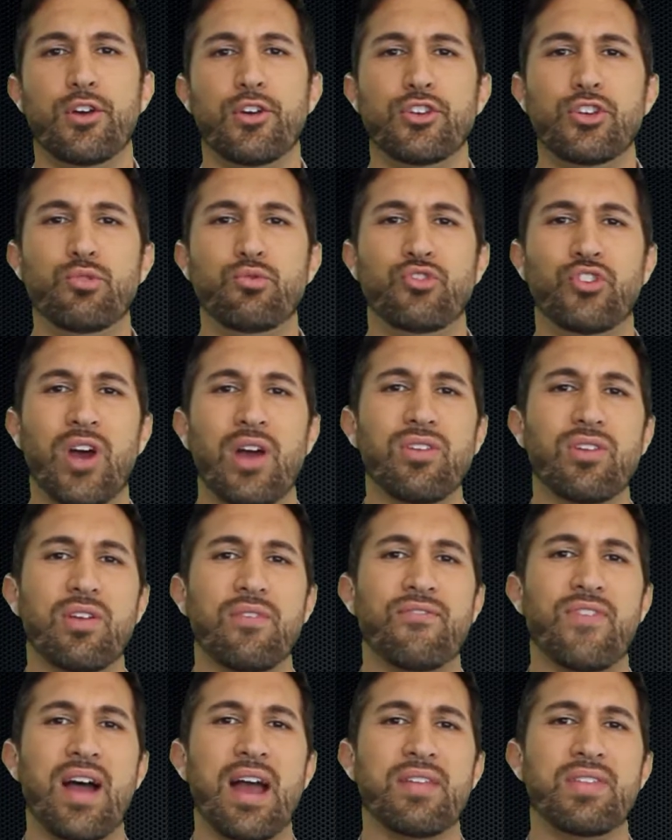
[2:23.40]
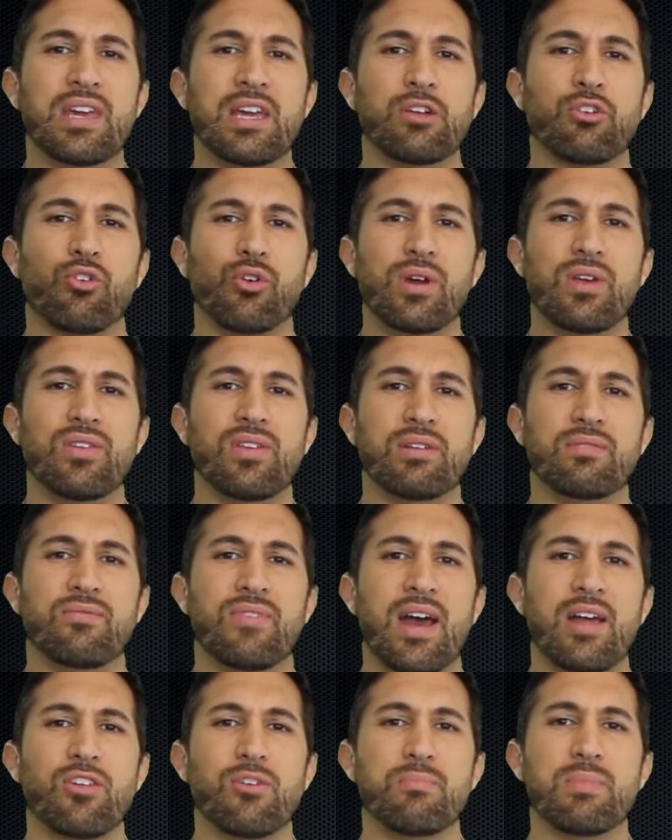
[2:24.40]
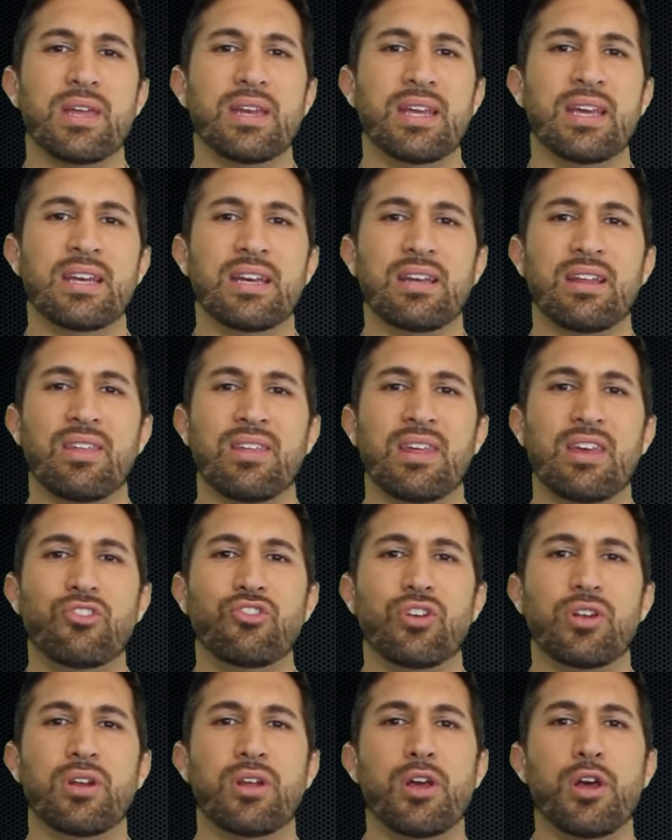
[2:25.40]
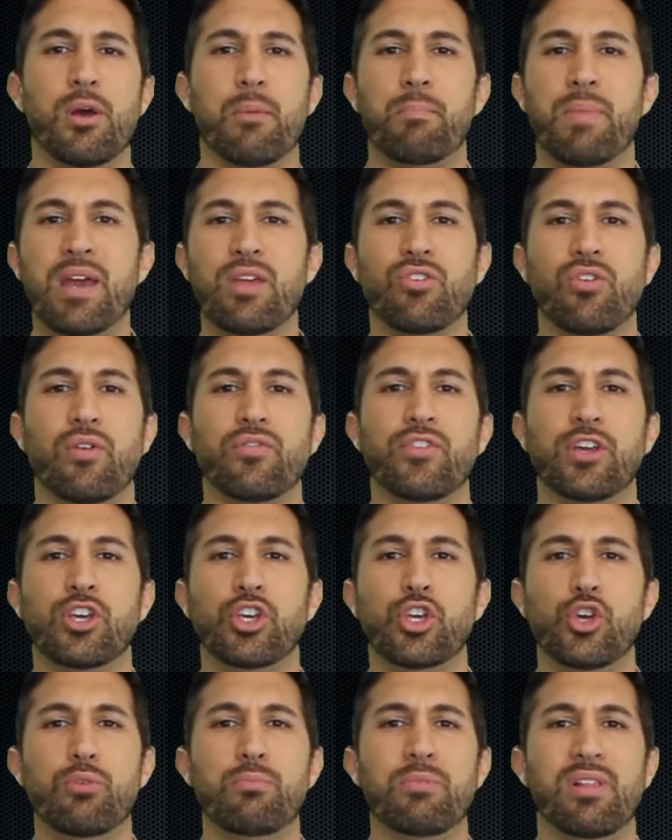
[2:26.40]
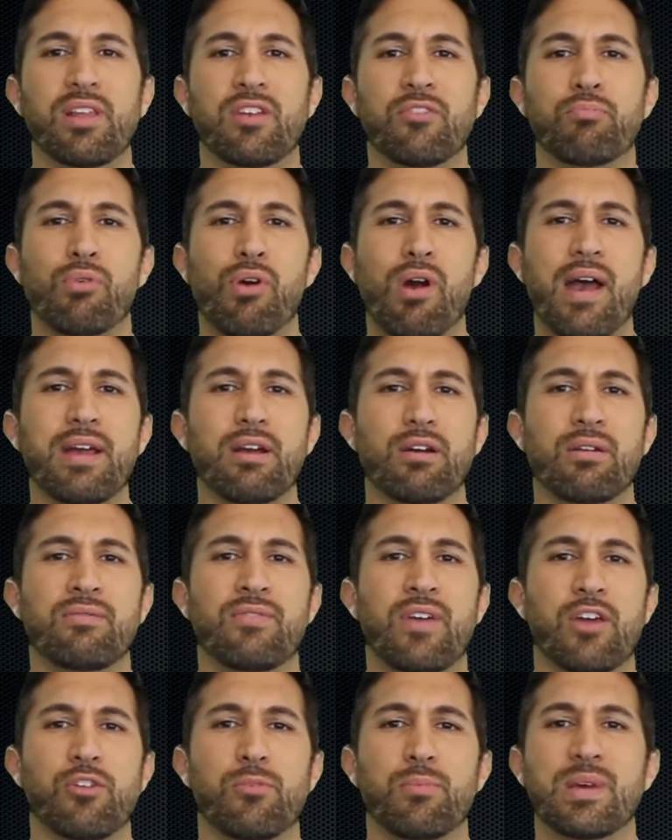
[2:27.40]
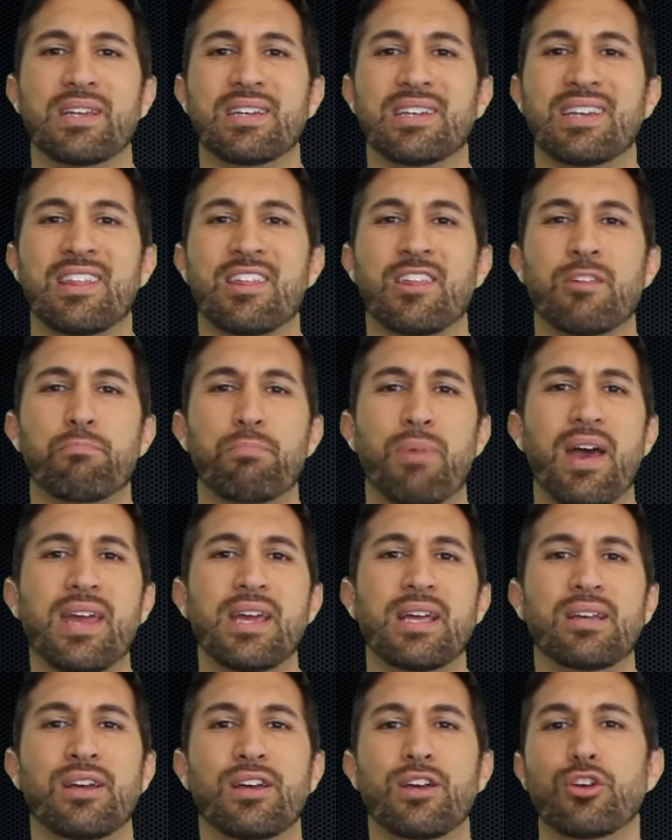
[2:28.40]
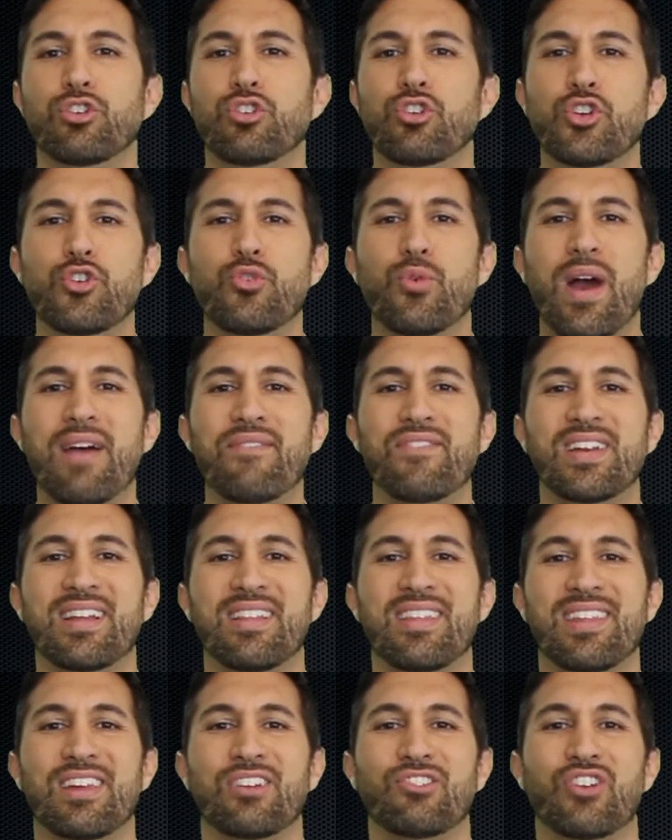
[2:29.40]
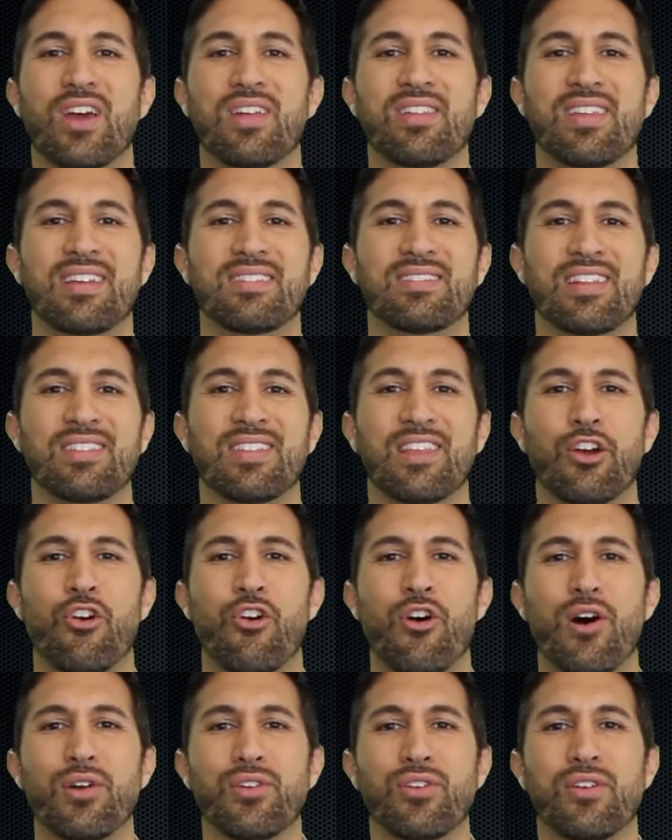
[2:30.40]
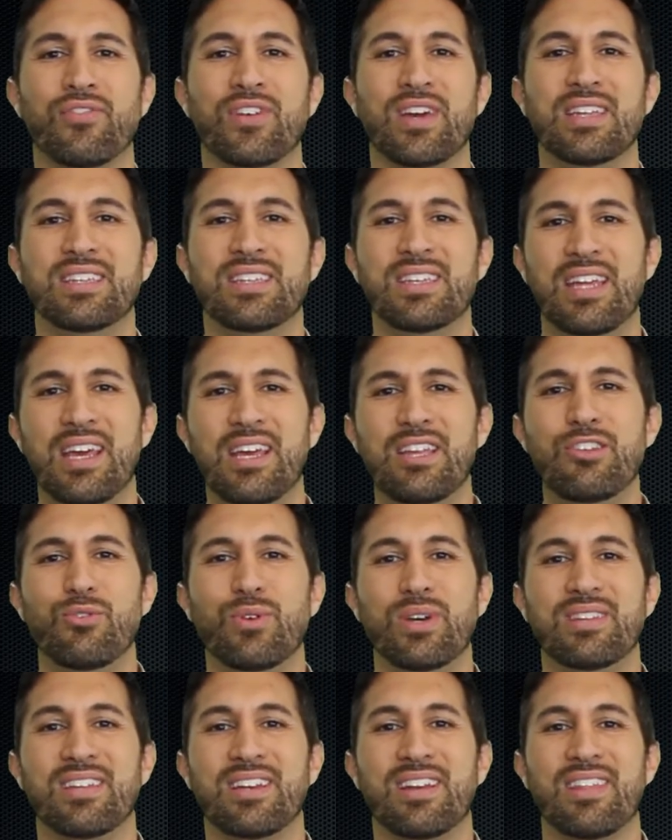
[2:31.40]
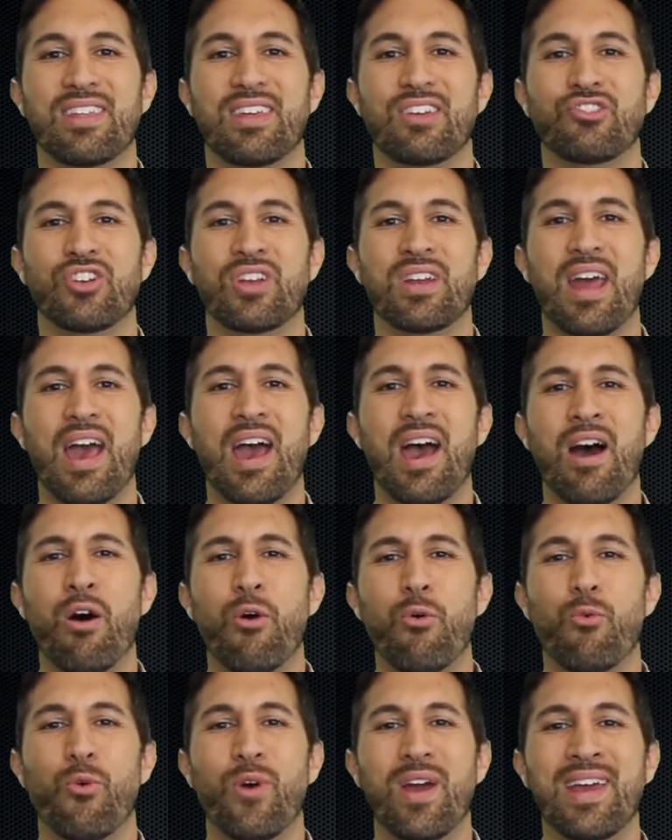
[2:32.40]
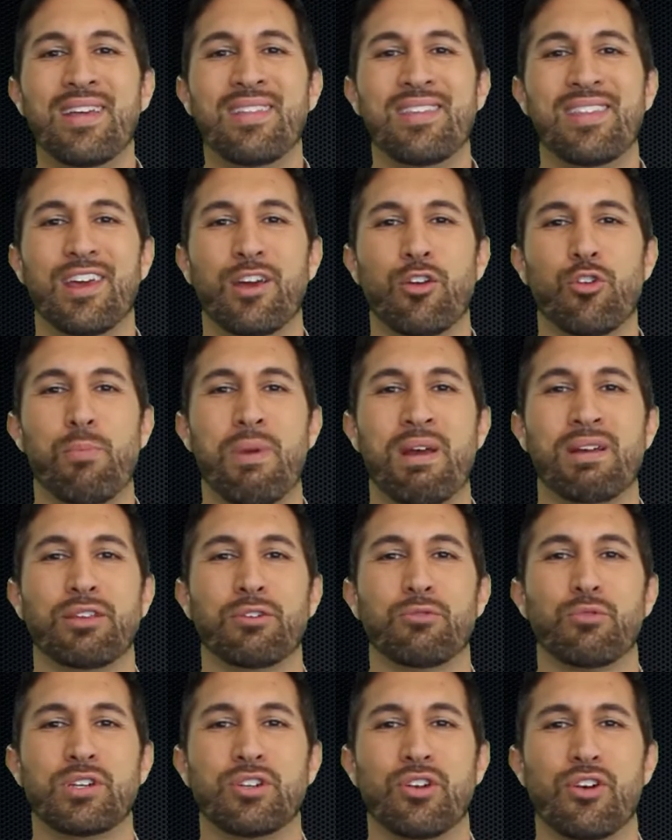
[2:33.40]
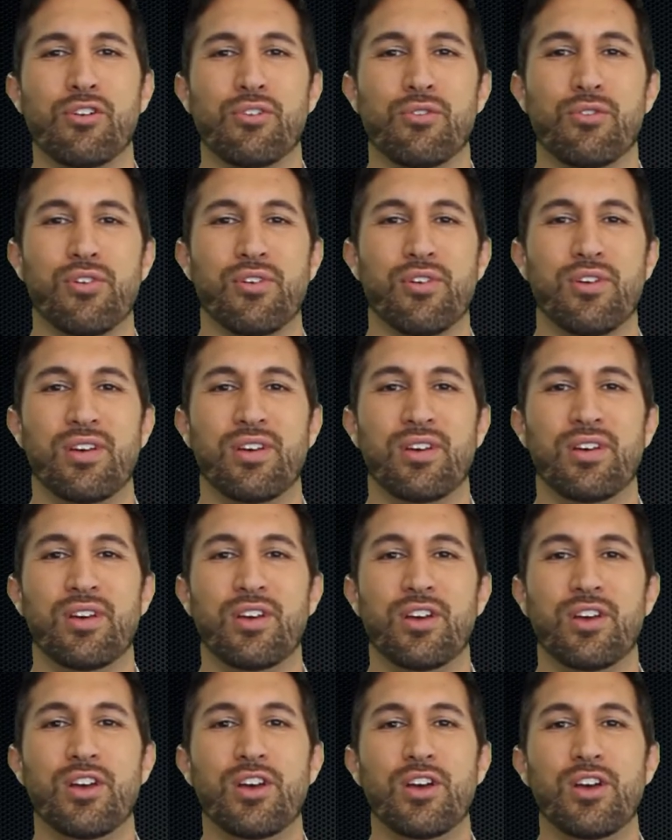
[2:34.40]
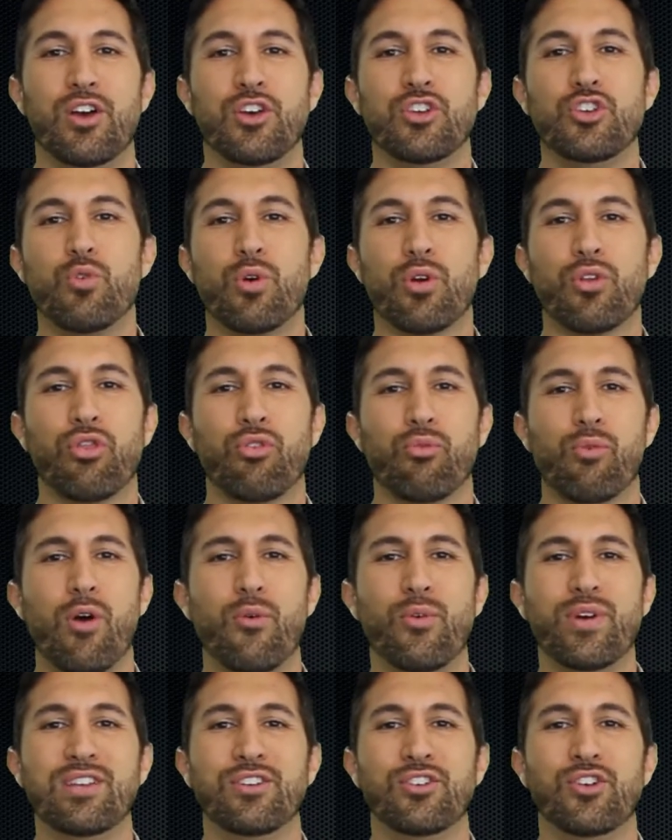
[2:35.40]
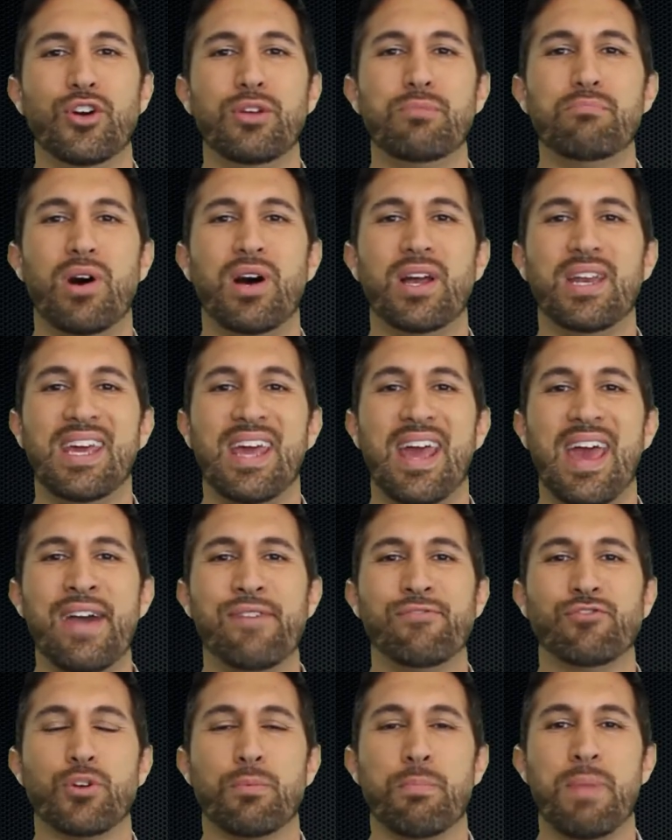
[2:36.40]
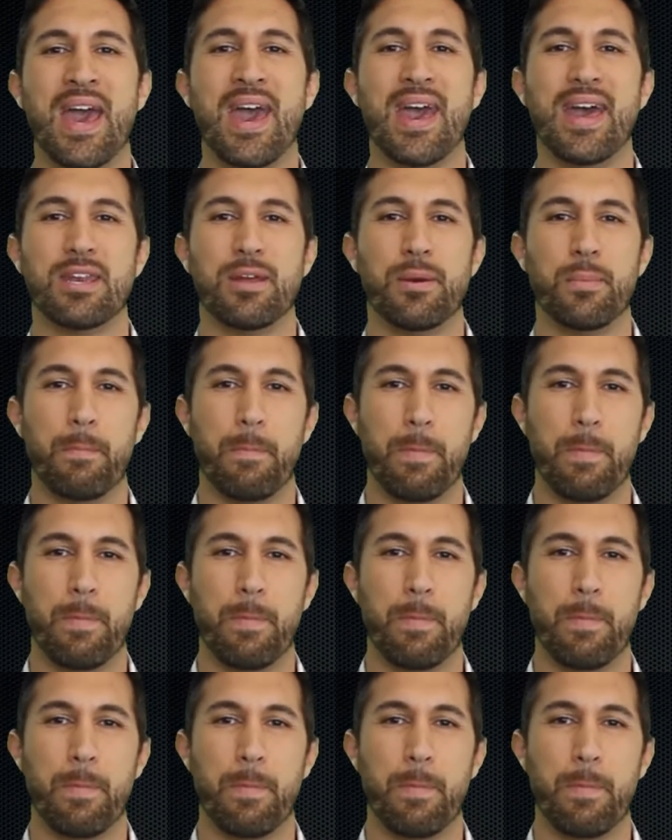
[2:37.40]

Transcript: You justify the increased investment in a decision based on the cumulative prior investment despite new evidence suggesting that the cost of continuing the decision outweighs the expected returns. You are throwing good money after bad.